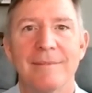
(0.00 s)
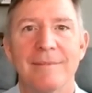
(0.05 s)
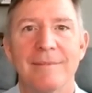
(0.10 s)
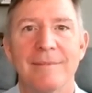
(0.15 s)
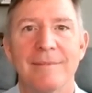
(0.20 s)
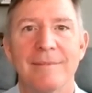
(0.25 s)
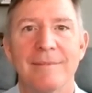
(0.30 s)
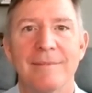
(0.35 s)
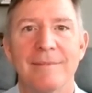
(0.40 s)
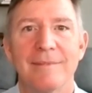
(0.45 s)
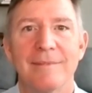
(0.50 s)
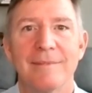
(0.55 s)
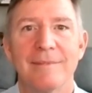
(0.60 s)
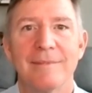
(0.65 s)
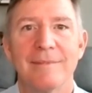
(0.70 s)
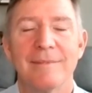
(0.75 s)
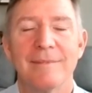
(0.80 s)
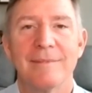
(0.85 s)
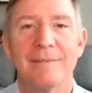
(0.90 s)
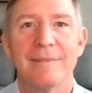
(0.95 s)

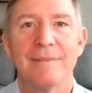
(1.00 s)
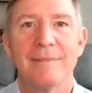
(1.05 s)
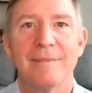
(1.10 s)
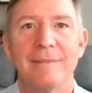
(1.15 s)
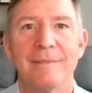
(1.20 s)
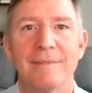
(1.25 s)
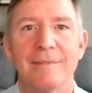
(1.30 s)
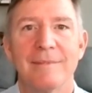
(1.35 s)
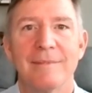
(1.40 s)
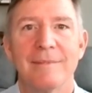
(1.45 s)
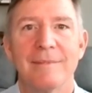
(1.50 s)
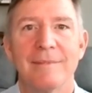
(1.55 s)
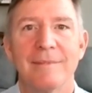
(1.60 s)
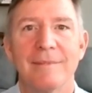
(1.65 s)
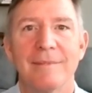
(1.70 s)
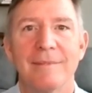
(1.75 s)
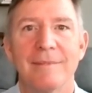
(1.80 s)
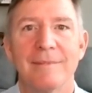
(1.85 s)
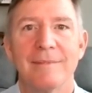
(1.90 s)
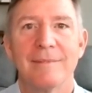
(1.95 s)

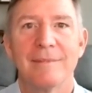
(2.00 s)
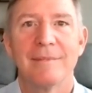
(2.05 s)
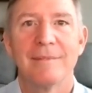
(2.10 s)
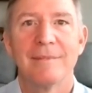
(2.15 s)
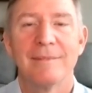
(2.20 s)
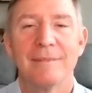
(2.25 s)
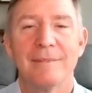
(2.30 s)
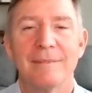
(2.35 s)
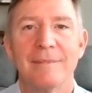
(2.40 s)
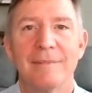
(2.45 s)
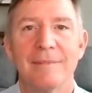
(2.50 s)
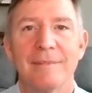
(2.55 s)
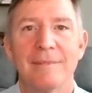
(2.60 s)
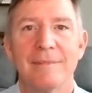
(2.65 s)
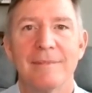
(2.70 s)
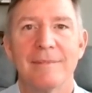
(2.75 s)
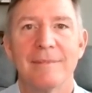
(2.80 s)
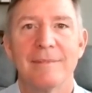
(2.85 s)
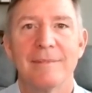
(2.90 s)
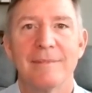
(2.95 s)

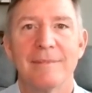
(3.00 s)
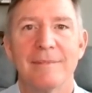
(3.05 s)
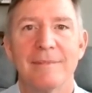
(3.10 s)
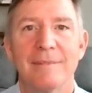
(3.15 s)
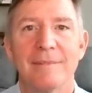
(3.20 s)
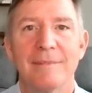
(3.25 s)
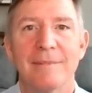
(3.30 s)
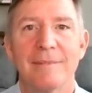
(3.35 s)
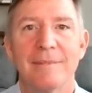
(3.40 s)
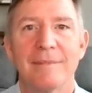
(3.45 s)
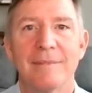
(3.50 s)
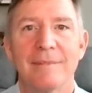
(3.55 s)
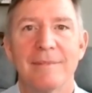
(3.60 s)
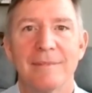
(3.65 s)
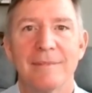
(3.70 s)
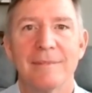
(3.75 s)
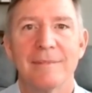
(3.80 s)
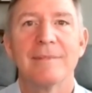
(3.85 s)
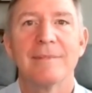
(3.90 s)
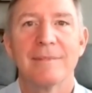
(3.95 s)

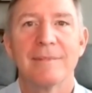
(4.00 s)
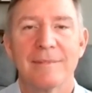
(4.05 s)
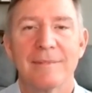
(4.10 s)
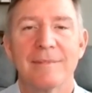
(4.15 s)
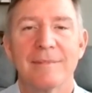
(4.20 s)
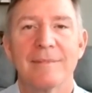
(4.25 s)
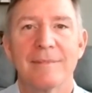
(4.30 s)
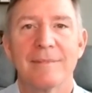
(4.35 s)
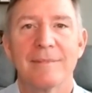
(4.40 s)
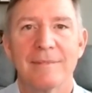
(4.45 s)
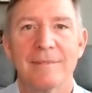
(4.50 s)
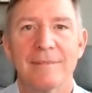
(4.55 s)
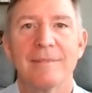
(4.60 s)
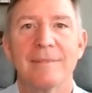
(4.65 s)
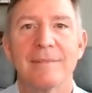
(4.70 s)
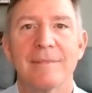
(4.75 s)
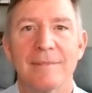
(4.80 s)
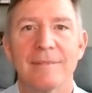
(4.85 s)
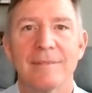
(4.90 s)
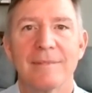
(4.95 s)

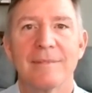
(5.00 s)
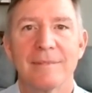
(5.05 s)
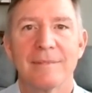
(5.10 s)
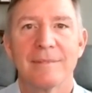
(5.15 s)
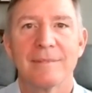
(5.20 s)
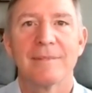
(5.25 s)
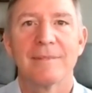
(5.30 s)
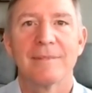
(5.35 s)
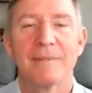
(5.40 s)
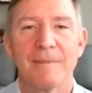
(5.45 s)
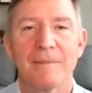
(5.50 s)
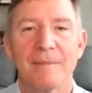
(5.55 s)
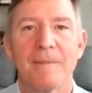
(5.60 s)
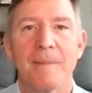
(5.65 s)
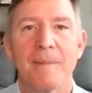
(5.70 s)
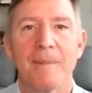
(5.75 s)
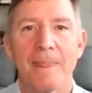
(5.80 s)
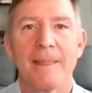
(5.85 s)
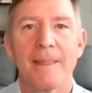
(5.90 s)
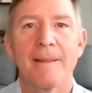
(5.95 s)

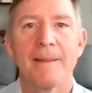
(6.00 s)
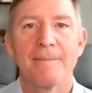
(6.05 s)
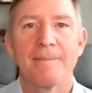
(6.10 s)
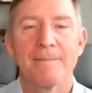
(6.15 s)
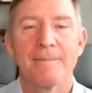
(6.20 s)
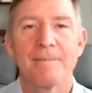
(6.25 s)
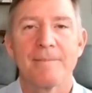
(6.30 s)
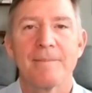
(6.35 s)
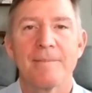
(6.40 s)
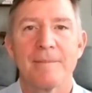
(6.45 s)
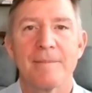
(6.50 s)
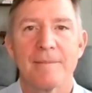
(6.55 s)
No words are spoken by the person on screen.